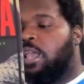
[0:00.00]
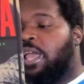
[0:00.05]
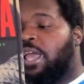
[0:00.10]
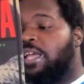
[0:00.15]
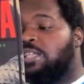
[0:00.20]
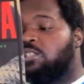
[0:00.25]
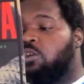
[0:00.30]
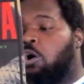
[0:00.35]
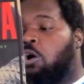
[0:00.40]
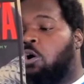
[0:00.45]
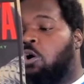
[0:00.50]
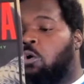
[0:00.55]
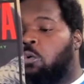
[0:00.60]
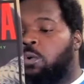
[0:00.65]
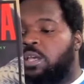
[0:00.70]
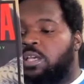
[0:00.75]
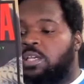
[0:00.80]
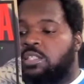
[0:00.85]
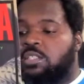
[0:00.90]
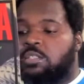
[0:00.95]
It has
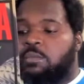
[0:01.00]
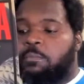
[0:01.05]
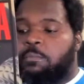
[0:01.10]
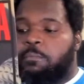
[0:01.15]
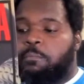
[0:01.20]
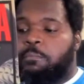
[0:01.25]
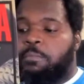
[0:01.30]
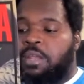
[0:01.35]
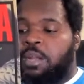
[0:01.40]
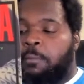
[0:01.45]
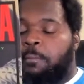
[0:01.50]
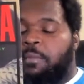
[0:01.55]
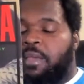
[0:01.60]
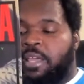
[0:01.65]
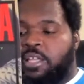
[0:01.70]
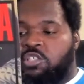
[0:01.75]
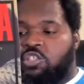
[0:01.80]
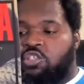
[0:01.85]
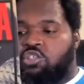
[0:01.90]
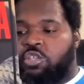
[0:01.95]
always been a
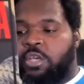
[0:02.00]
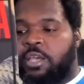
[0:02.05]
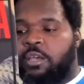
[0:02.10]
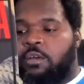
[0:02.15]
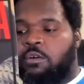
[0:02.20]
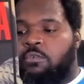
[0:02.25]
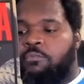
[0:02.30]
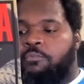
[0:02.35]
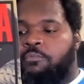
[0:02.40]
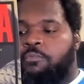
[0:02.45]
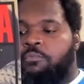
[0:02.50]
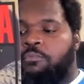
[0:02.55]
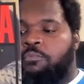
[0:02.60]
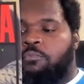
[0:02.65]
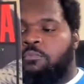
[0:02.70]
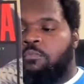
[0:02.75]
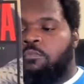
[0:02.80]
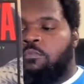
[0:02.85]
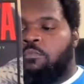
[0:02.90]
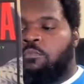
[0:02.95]
men's jail.
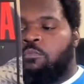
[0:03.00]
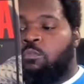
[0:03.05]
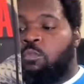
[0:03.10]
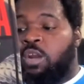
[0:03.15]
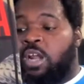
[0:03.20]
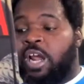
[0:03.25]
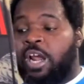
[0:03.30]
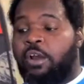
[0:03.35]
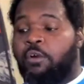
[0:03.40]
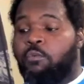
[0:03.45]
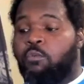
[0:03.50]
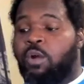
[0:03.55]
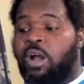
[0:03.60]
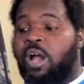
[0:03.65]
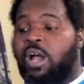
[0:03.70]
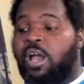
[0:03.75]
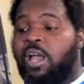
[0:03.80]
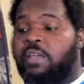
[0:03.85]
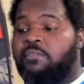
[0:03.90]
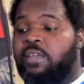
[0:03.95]
When I
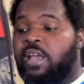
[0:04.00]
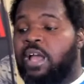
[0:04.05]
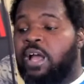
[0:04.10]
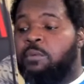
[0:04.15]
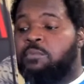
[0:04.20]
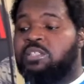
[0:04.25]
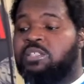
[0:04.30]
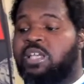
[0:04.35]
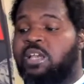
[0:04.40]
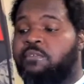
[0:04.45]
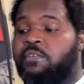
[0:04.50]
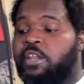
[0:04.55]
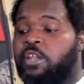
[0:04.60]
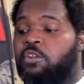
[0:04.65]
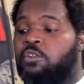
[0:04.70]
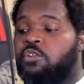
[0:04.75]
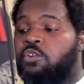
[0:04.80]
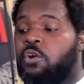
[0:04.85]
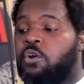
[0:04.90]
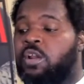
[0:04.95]
arrived, I was given
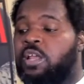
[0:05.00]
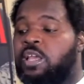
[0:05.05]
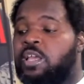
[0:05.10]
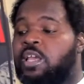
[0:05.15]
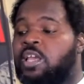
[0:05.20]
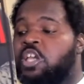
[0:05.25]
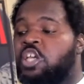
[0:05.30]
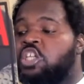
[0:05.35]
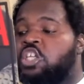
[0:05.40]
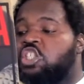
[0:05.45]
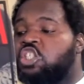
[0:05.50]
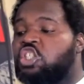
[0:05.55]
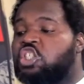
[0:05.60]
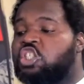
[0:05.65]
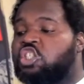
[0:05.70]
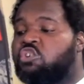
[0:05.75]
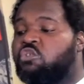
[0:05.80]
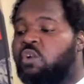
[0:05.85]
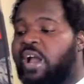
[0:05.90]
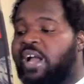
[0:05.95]
a dirty,
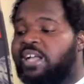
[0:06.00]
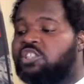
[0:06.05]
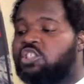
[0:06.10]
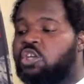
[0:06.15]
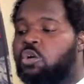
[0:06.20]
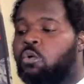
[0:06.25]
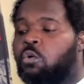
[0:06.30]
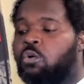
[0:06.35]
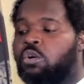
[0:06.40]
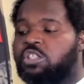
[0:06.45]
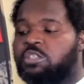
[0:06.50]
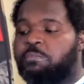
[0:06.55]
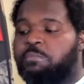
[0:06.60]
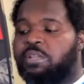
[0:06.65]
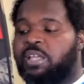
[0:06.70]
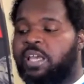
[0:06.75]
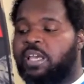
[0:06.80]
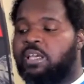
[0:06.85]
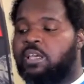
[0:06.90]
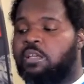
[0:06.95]
scratchy horse
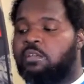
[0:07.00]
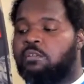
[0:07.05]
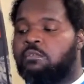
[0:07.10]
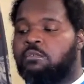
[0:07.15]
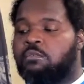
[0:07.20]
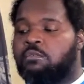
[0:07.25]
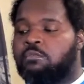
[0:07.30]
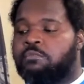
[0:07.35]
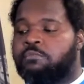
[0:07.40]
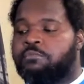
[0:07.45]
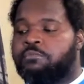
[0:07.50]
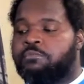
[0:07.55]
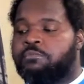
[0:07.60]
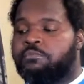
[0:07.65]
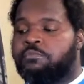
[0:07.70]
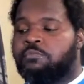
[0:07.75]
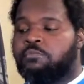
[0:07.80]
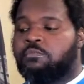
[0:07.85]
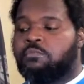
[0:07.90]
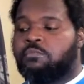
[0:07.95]
blanket
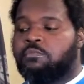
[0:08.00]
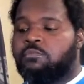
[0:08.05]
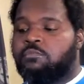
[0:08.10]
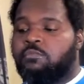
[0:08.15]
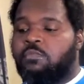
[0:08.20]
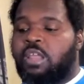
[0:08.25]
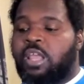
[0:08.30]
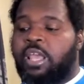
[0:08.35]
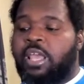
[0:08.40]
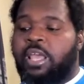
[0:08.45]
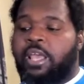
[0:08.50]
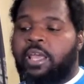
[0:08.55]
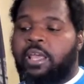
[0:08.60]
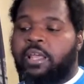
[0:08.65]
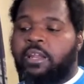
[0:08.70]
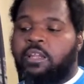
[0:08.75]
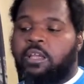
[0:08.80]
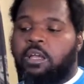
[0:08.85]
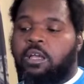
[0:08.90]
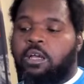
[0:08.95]

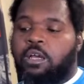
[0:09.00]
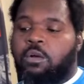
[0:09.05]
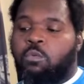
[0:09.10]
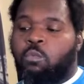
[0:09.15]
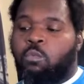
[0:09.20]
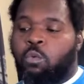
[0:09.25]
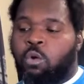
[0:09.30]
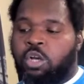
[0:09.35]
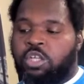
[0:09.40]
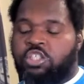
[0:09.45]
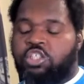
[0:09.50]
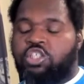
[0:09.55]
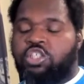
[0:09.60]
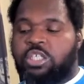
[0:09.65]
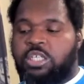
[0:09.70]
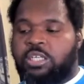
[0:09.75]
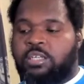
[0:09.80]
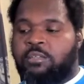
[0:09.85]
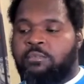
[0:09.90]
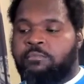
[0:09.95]
and one
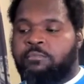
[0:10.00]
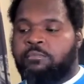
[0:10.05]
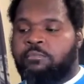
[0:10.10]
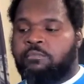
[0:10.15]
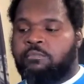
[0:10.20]
sheet.